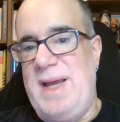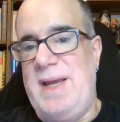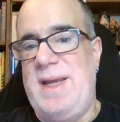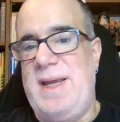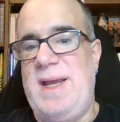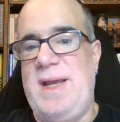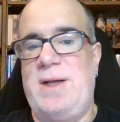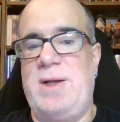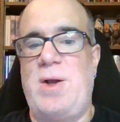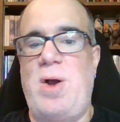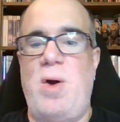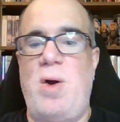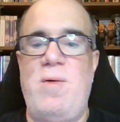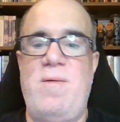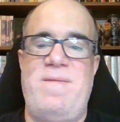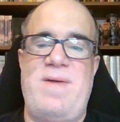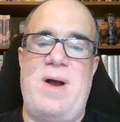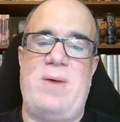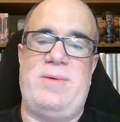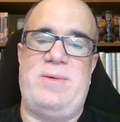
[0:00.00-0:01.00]
He had
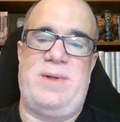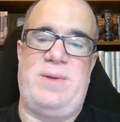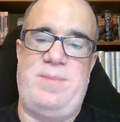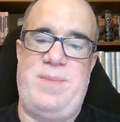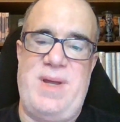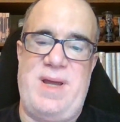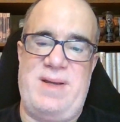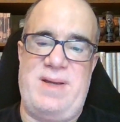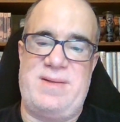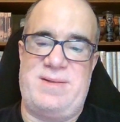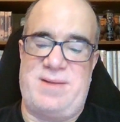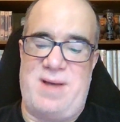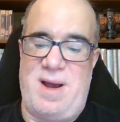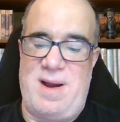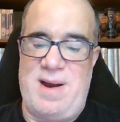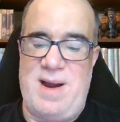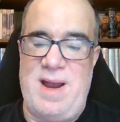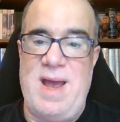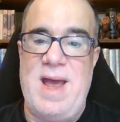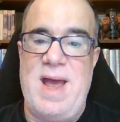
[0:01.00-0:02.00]
co-founded
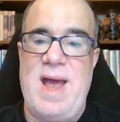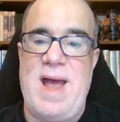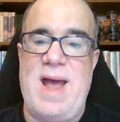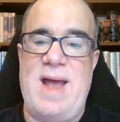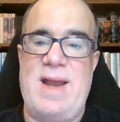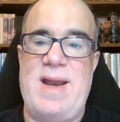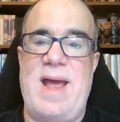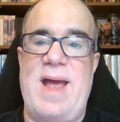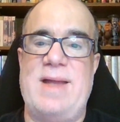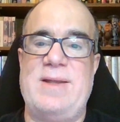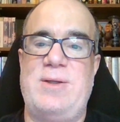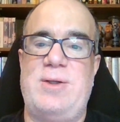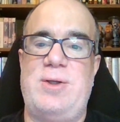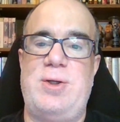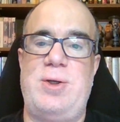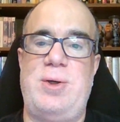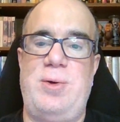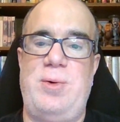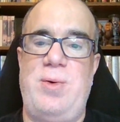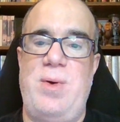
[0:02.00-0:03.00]
Pixar and had
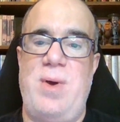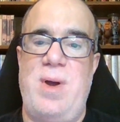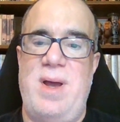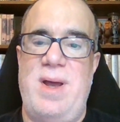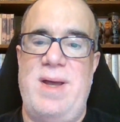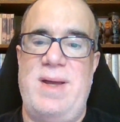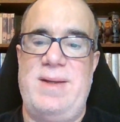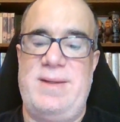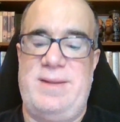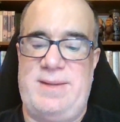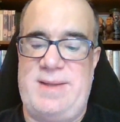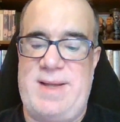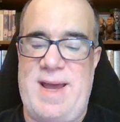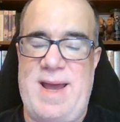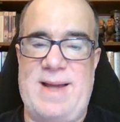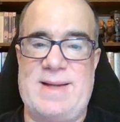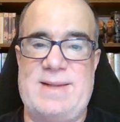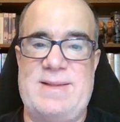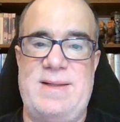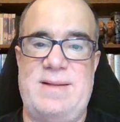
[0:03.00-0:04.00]
2
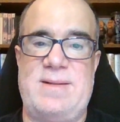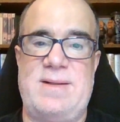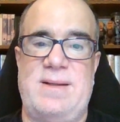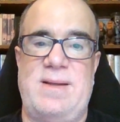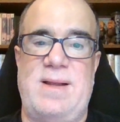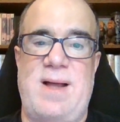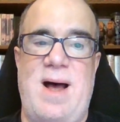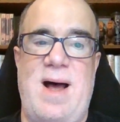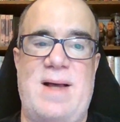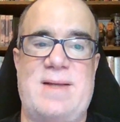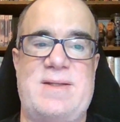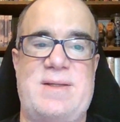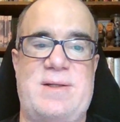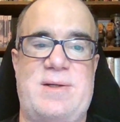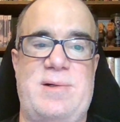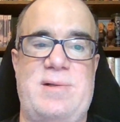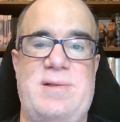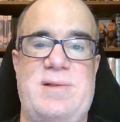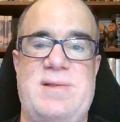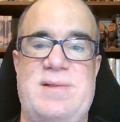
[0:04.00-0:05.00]
technical
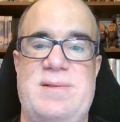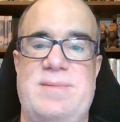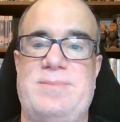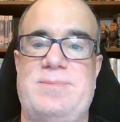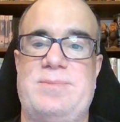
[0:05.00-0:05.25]
Oscars